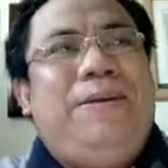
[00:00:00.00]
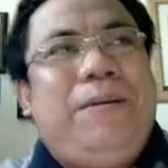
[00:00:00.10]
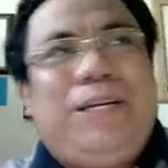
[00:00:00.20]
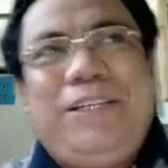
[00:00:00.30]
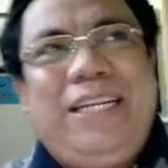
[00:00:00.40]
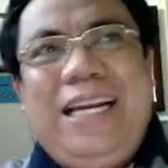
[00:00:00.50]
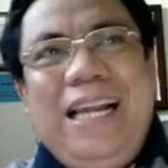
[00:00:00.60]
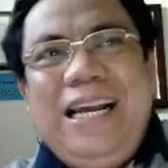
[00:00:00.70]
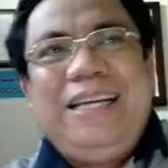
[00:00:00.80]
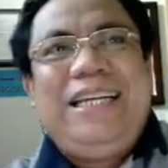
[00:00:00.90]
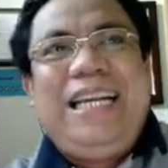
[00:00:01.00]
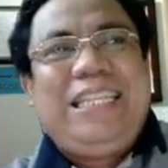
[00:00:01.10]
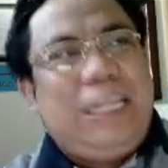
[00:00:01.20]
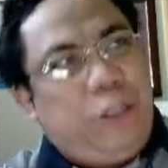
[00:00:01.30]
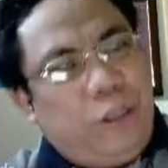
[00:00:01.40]
because
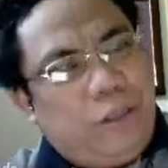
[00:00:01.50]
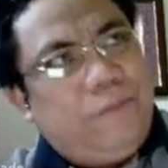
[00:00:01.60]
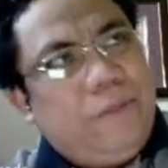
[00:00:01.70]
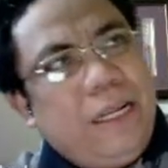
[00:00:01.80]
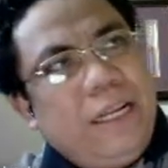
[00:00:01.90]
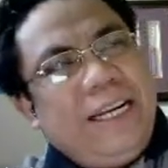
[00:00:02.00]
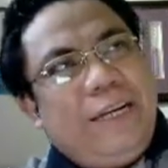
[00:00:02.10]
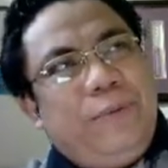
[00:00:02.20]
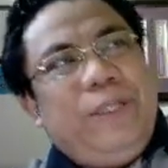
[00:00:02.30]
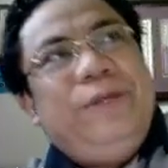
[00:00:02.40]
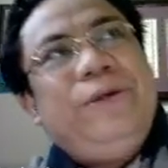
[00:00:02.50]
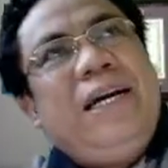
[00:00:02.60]
it's assumed that when your